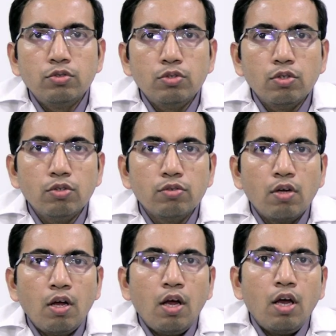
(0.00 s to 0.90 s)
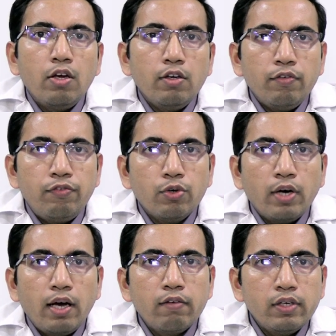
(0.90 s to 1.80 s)
So, if
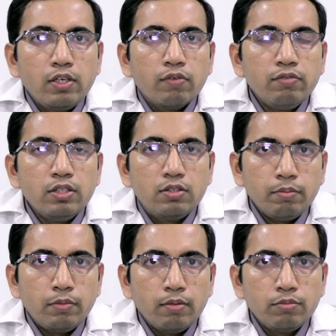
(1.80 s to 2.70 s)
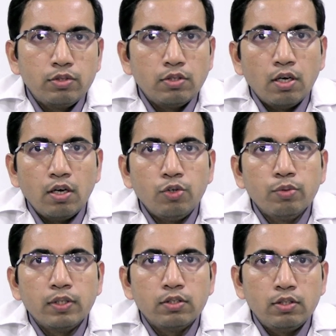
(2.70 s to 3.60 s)
you have any of these symptoms, uh,
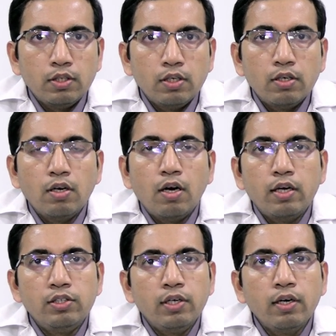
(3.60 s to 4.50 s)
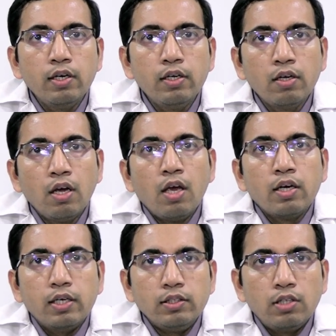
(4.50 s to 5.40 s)
you must uh, urgently
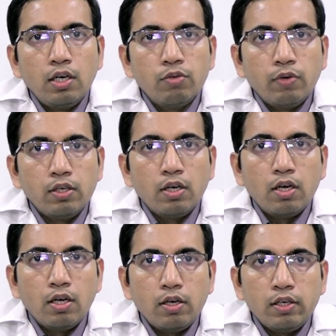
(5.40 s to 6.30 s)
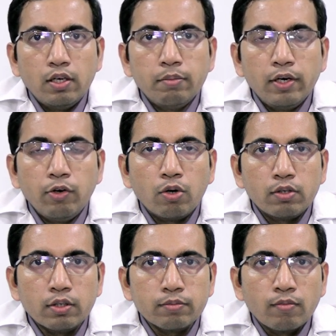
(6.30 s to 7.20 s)
consult one uh, nearby
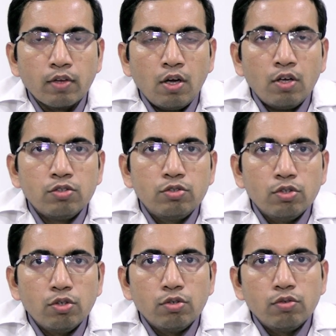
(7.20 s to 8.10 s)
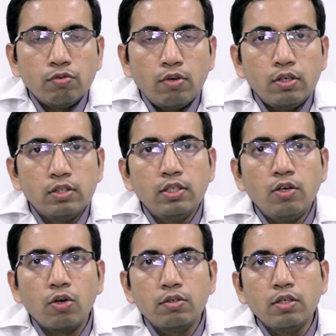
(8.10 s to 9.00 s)
doctor. So, what does
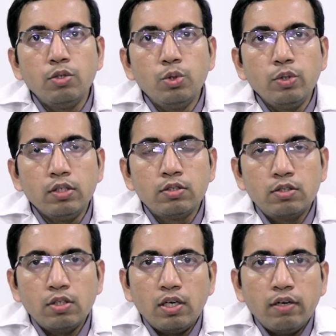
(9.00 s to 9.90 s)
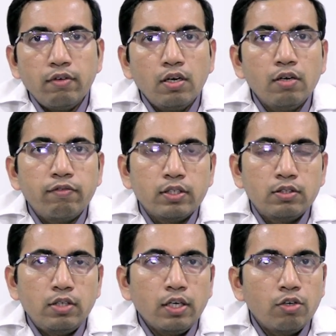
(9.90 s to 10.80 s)
the doctor do is he will
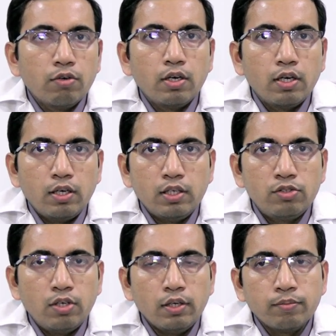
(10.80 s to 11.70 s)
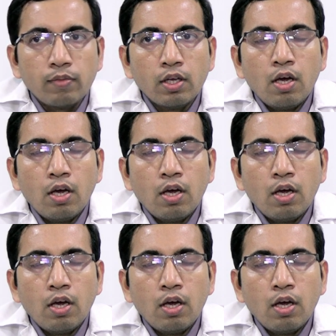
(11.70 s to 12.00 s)
first take your uh, history